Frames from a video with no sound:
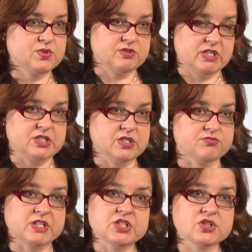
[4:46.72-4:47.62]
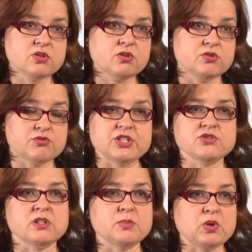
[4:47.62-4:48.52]
with DG Regio on
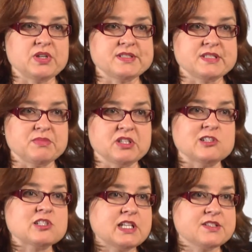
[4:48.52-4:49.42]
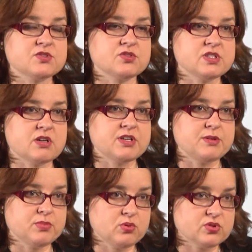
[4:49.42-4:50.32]
regional policy, because clusters are
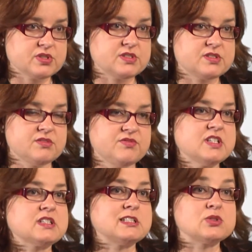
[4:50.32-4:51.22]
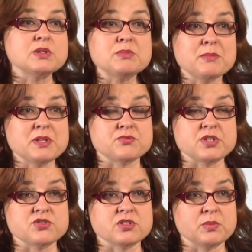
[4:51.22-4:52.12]
an important vehicle to implement
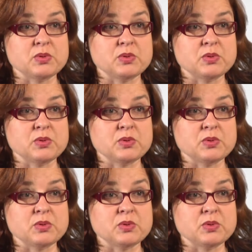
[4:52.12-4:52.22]
regional